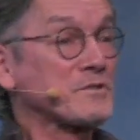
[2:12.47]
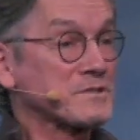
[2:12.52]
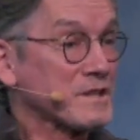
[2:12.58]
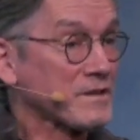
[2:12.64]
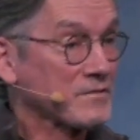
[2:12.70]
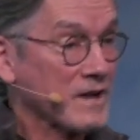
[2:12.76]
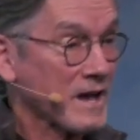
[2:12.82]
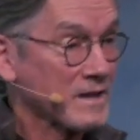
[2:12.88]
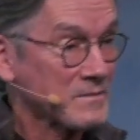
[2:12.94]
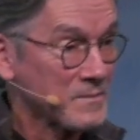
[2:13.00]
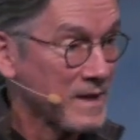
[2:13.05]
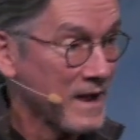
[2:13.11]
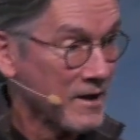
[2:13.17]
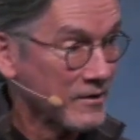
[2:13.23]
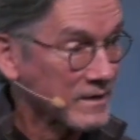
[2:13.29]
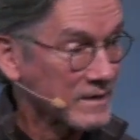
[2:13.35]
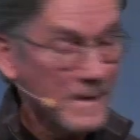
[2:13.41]
that have gotten
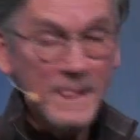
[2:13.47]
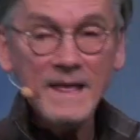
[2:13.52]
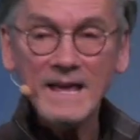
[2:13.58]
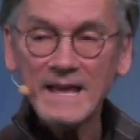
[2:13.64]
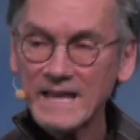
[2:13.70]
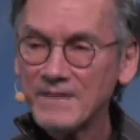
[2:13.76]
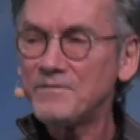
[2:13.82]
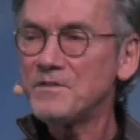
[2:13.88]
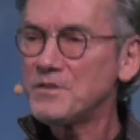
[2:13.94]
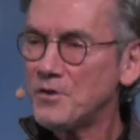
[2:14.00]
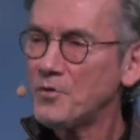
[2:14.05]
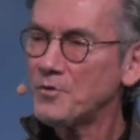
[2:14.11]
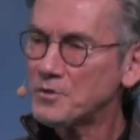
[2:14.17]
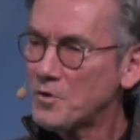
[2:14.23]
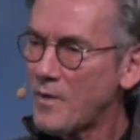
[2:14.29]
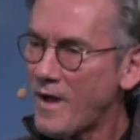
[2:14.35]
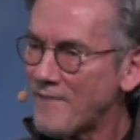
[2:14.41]
married, even though
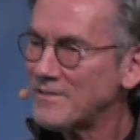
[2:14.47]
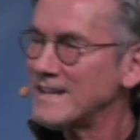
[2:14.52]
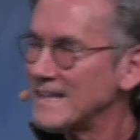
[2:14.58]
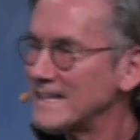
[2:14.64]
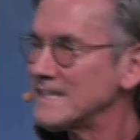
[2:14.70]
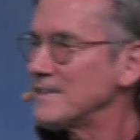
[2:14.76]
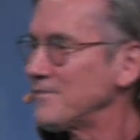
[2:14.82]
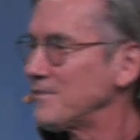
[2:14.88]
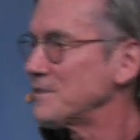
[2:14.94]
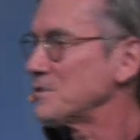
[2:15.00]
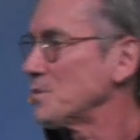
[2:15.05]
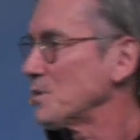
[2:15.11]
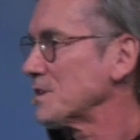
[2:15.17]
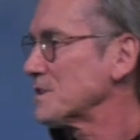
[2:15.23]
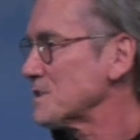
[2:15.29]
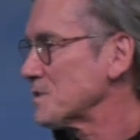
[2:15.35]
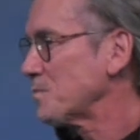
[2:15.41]
you have an individual
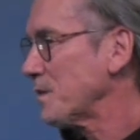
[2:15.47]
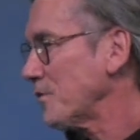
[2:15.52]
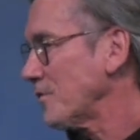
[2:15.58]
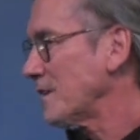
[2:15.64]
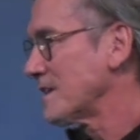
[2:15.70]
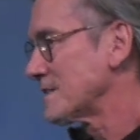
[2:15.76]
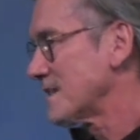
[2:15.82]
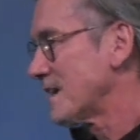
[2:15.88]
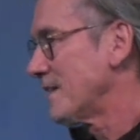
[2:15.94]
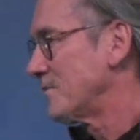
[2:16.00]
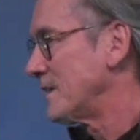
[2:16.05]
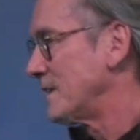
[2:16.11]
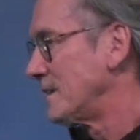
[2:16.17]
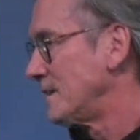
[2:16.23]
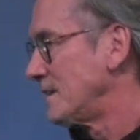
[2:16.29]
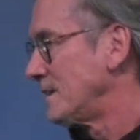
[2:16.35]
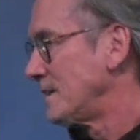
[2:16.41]
experience of it.
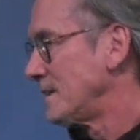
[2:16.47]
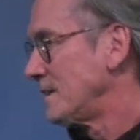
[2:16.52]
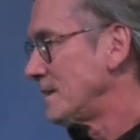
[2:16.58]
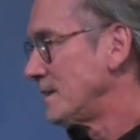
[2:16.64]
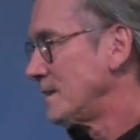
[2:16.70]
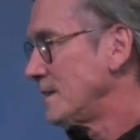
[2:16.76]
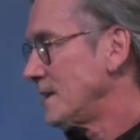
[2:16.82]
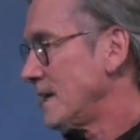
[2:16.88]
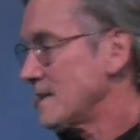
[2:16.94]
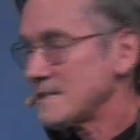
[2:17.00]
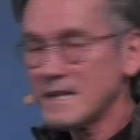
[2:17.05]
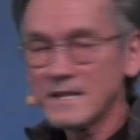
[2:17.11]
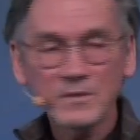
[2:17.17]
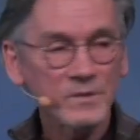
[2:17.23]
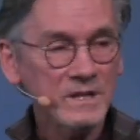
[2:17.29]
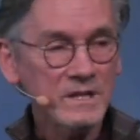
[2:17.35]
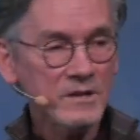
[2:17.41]
Has
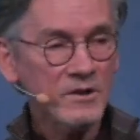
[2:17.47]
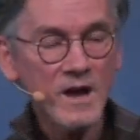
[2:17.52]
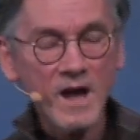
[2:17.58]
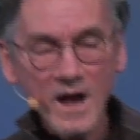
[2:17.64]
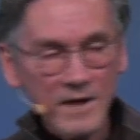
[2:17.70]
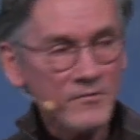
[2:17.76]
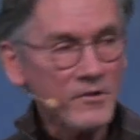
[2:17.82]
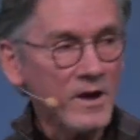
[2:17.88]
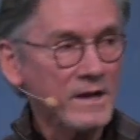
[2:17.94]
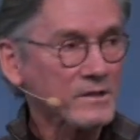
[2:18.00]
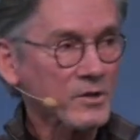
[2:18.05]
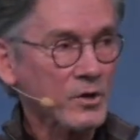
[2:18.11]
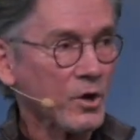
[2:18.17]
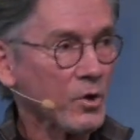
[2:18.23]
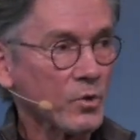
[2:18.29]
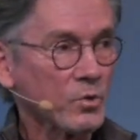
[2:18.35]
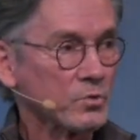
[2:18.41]
anyone here ever had a
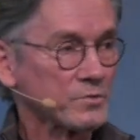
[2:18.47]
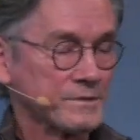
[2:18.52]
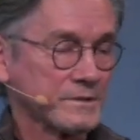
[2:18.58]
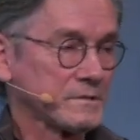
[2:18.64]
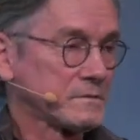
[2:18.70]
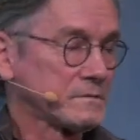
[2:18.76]
cold?